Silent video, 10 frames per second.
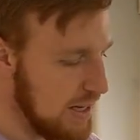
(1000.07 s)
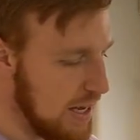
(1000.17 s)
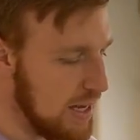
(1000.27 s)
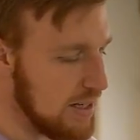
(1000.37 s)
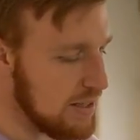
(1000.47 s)

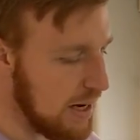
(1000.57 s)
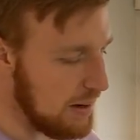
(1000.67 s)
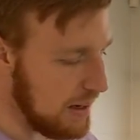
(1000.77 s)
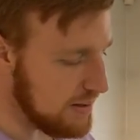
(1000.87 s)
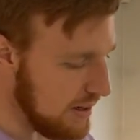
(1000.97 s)
And
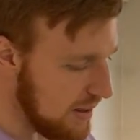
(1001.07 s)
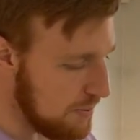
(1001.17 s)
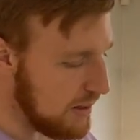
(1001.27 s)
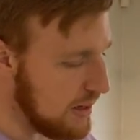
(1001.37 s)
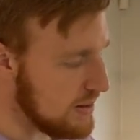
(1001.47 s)
I say
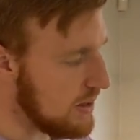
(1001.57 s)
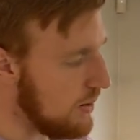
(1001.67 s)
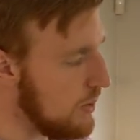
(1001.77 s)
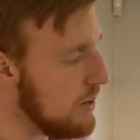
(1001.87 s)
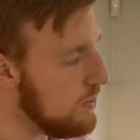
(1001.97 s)
that because
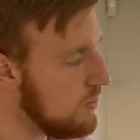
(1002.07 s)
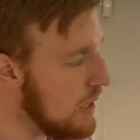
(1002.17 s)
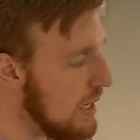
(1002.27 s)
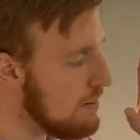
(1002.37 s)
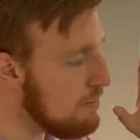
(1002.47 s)
we
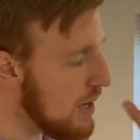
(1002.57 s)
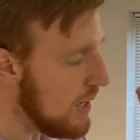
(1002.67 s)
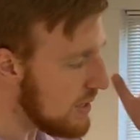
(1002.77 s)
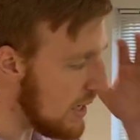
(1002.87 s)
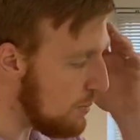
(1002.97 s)
need to
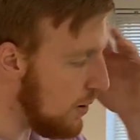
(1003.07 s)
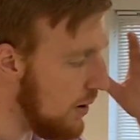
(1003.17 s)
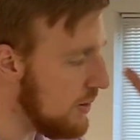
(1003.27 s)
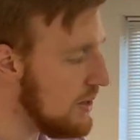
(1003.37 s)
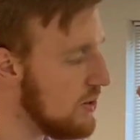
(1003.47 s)
meditate
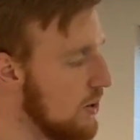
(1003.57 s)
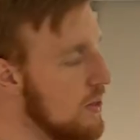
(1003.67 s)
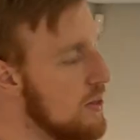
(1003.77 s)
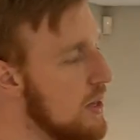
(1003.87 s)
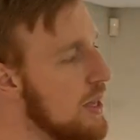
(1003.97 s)
upon these
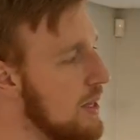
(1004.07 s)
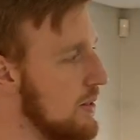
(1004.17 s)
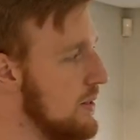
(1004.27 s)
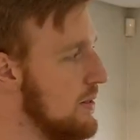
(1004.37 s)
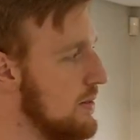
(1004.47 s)
good
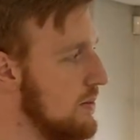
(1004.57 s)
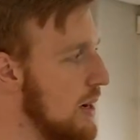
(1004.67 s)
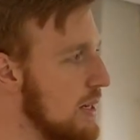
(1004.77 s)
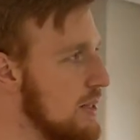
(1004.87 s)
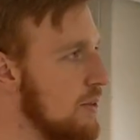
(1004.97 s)
things,
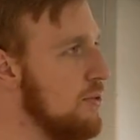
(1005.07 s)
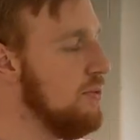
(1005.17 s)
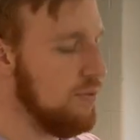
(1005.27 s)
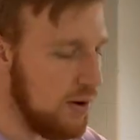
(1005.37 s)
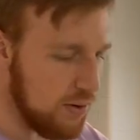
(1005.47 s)
right? To
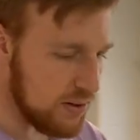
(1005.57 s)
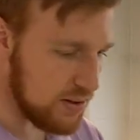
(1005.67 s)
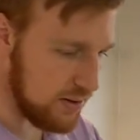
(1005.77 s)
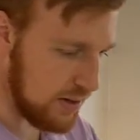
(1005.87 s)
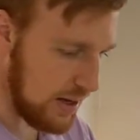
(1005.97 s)
focus
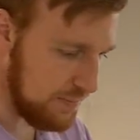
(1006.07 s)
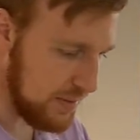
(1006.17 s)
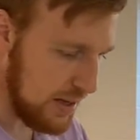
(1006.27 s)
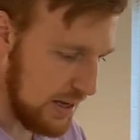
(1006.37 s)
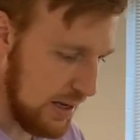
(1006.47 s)
on that.
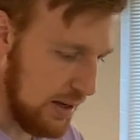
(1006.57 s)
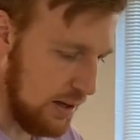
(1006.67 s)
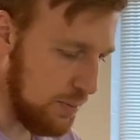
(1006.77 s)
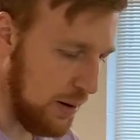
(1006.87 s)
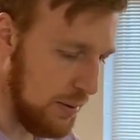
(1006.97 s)

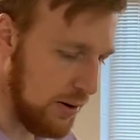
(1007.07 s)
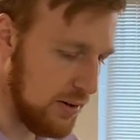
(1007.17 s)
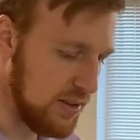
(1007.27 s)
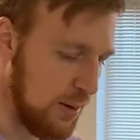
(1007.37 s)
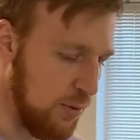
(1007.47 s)
You probably heard
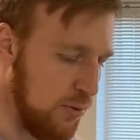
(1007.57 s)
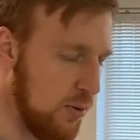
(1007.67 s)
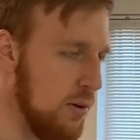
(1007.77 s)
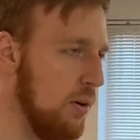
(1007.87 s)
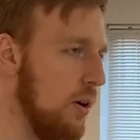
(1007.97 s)
it say
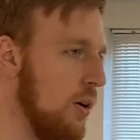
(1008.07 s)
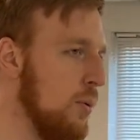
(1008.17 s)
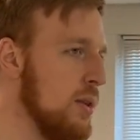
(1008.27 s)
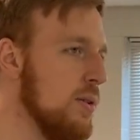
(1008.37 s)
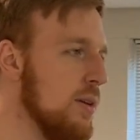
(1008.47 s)
before, you are
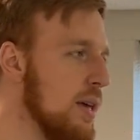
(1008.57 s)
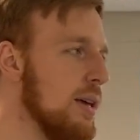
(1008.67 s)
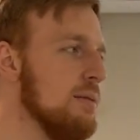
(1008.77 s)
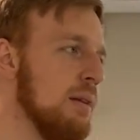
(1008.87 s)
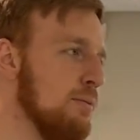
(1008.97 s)
what you
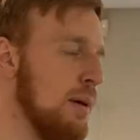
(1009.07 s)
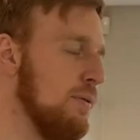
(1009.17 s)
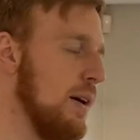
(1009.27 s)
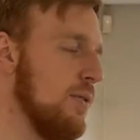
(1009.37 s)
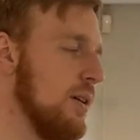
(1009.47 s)
eat. My
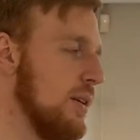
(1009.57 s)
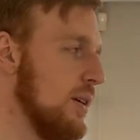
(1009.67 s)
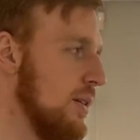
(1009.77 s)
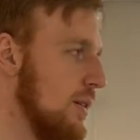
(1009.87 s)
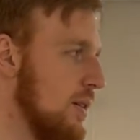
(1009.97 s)
favorite
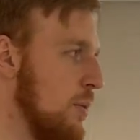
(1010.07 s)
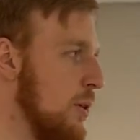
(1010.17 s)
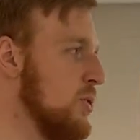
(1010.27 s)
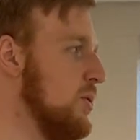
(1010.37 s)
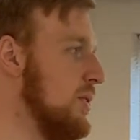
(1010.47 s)

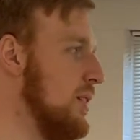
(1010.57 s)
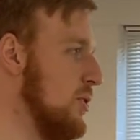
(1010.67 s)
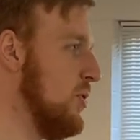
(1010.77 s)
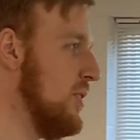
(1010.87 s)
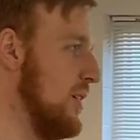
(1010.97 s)
commercial to
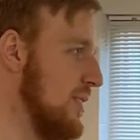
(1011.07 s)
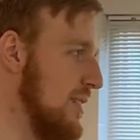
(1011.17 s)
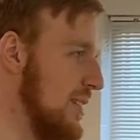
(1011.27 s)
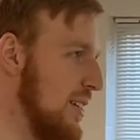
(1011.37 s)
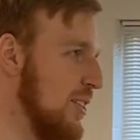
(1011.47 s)
illustrate this
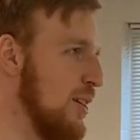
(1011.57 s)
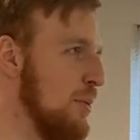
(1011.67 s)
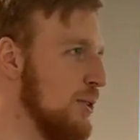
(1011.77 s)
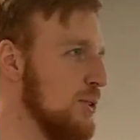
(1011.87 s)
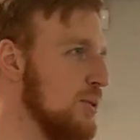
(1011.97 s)
is, you know, the
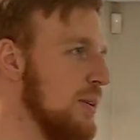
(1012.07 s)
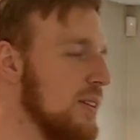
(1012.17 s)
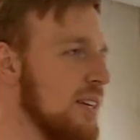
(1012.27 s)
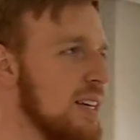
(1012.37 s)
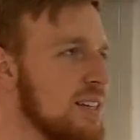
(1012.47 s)
commercial where
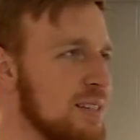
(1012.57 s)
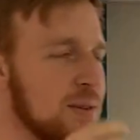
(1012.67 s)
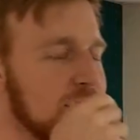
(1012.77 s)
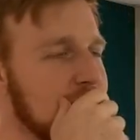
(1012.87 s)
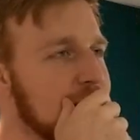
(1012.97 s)

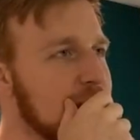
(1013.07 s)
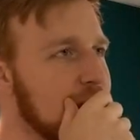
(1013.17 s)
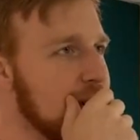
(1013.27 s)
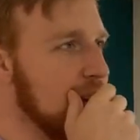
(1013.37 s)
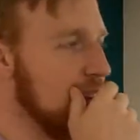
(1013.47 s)
someone's eating a
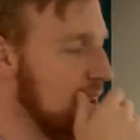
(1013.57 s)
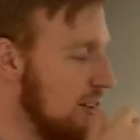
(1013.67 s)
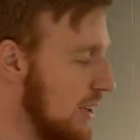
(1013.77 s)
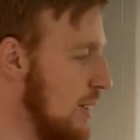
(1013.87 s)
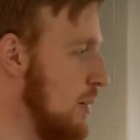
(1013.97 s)
donut and then they're
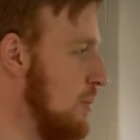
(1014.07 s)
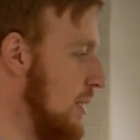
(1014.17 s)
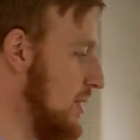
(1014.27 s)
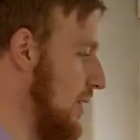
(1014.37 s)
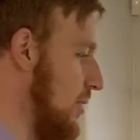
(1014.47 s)
like coming up the
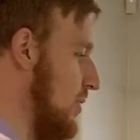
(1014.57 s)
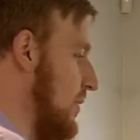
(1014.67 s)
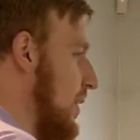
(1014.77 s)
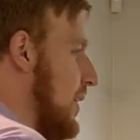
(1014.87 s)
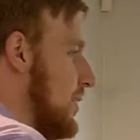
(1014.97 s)
escalator and
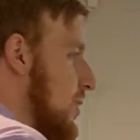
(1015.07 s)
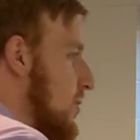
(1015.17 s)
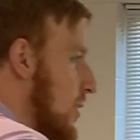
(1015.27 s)
they've got like two